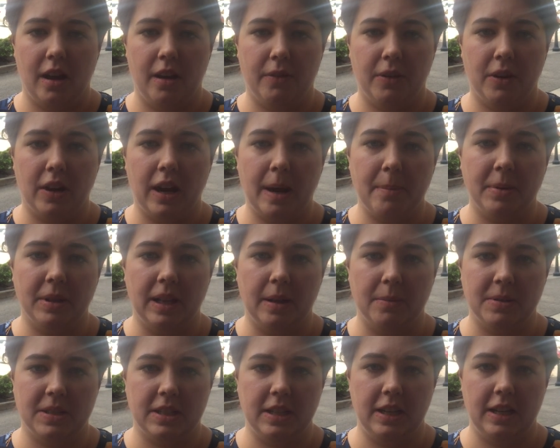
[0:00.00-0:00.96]
of her
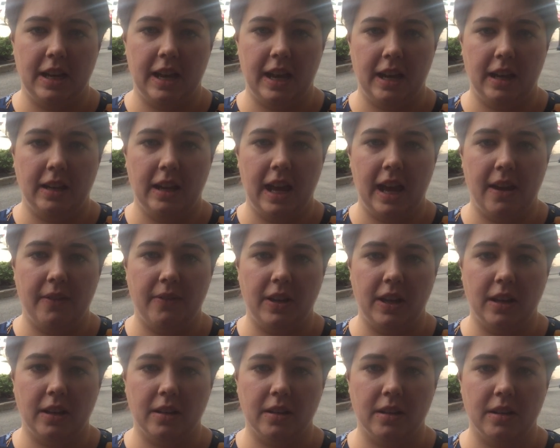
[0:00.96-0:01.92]
epilepsy and
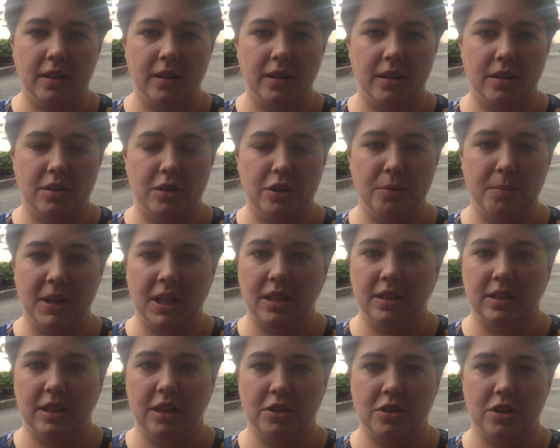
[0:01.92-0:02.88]
having too
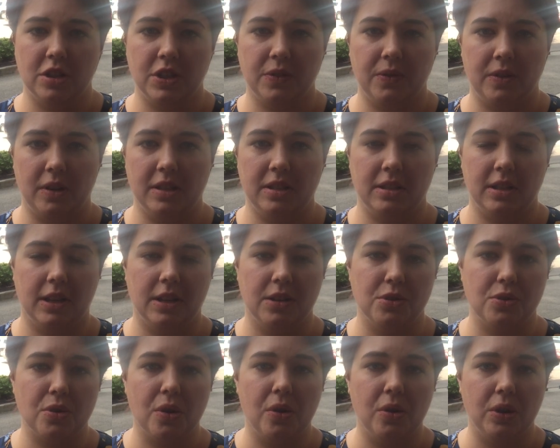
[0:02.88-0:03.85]
many seizures for us to
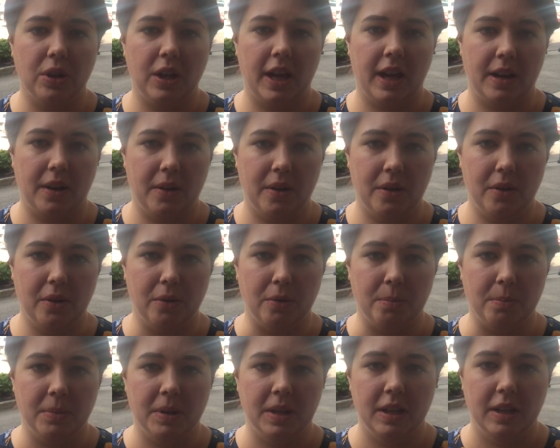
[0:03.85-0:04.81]
control at
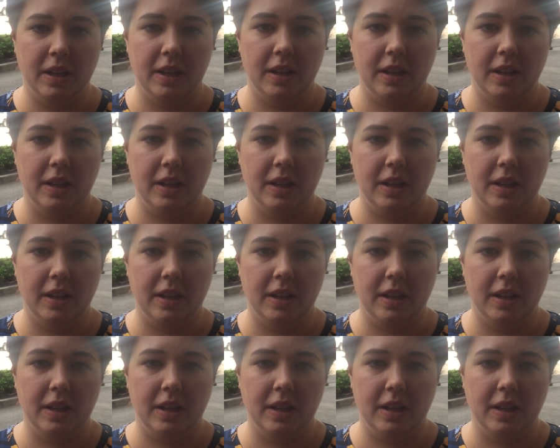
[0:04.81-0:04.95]
home.